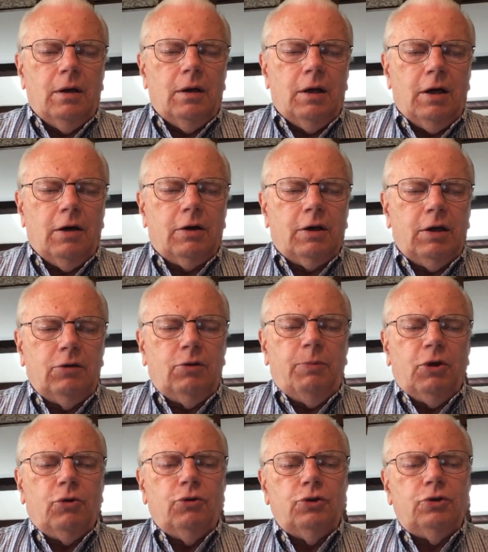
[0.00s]
Now, could they be
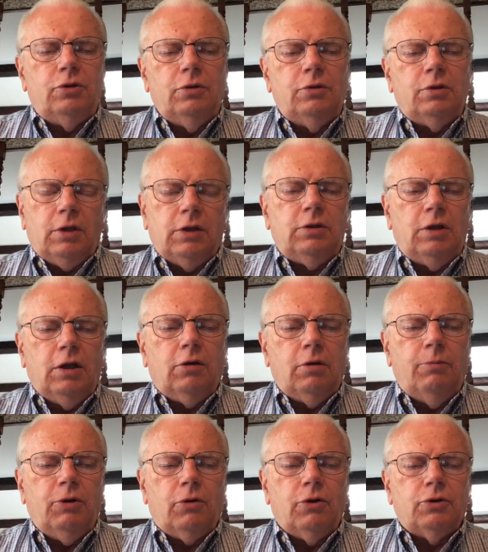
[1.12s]
Christians? Yes, they could
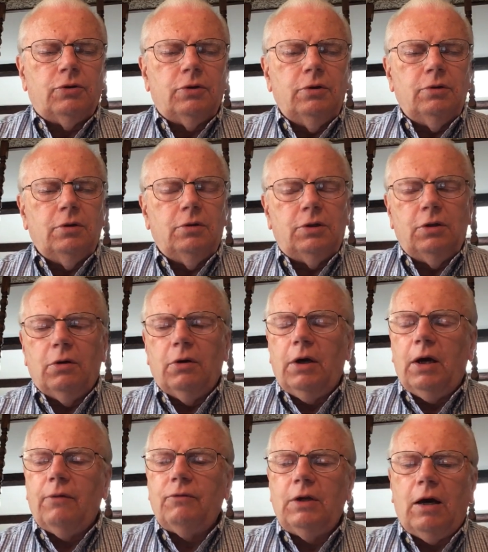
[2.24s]
be Christians and still
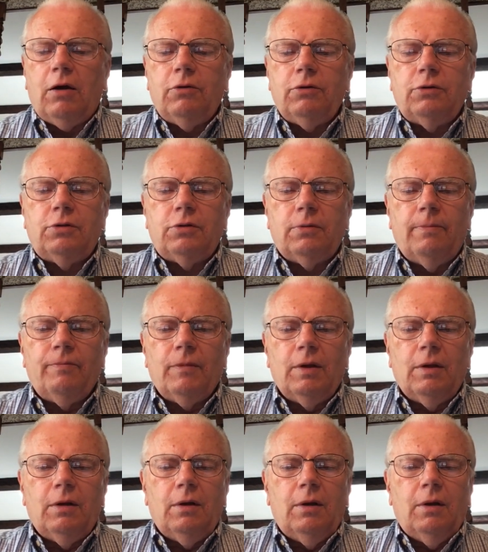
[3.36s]
have doubts.
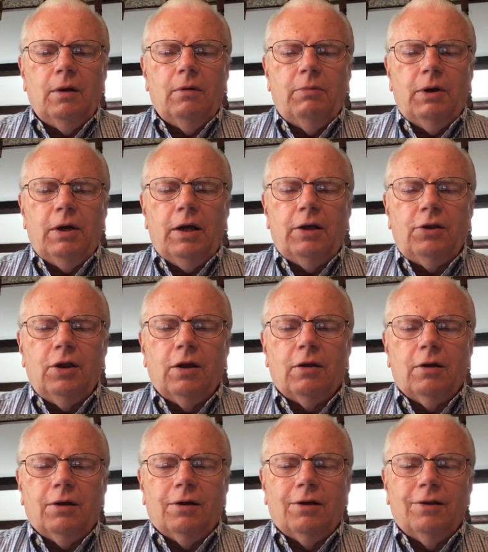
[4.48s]
But I think
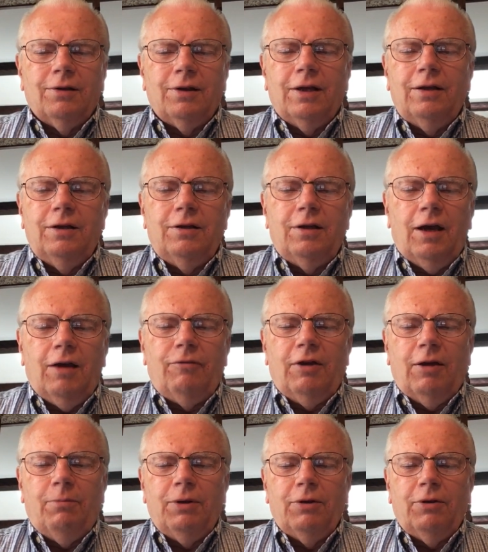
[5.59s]
uh, they need to have
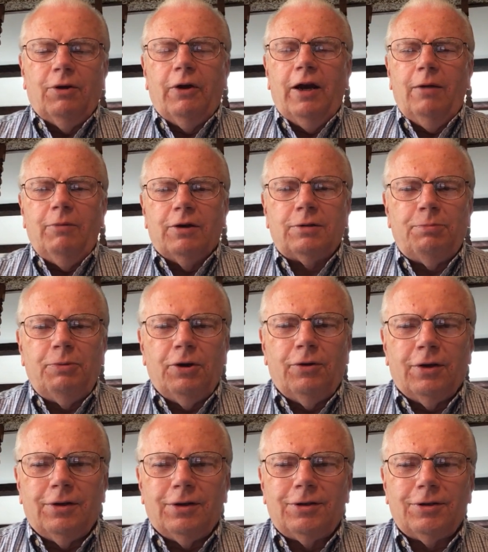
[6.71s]
that Billy Graham
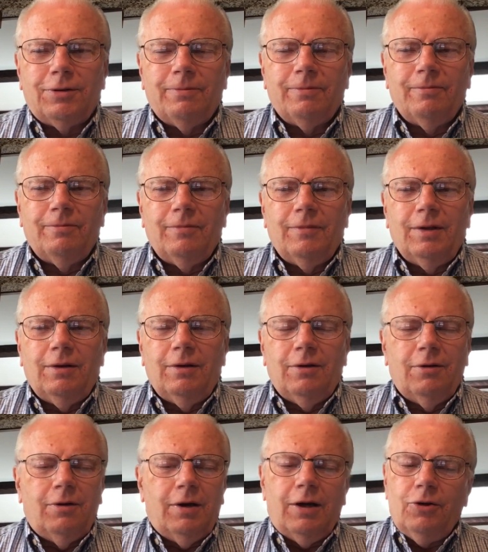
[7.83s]
experience.
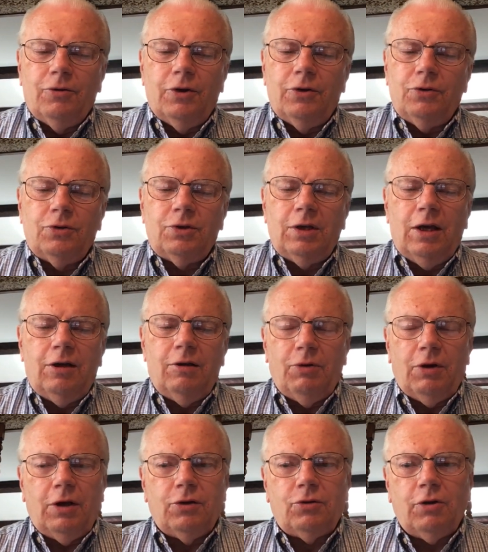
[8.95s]
Lord, I don't understand it,
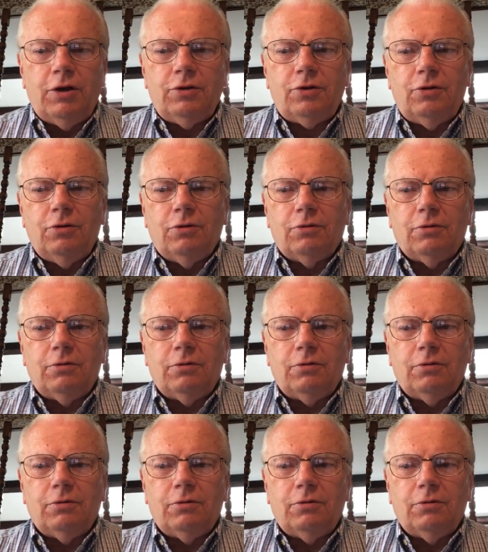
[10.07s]
but I trust you.